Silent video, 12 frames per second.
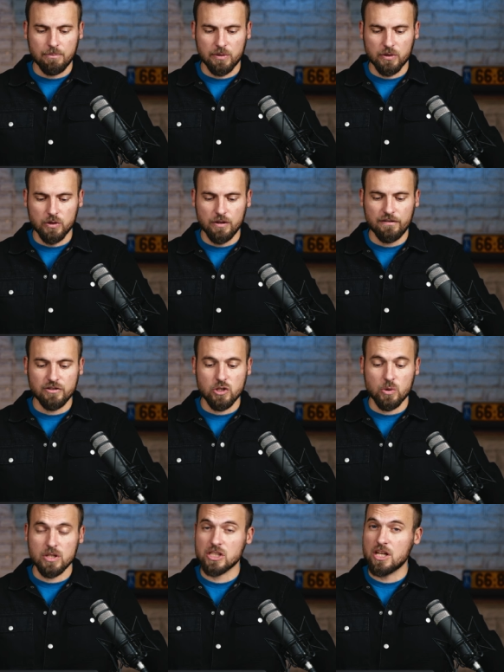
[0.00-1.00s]
approve
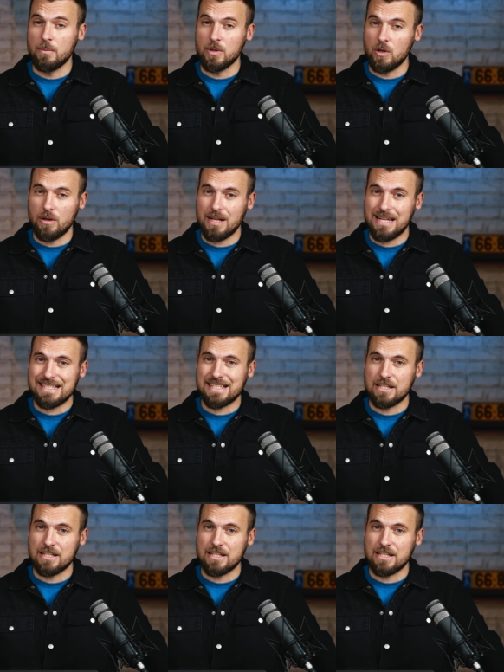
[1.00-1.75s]
Jewish communities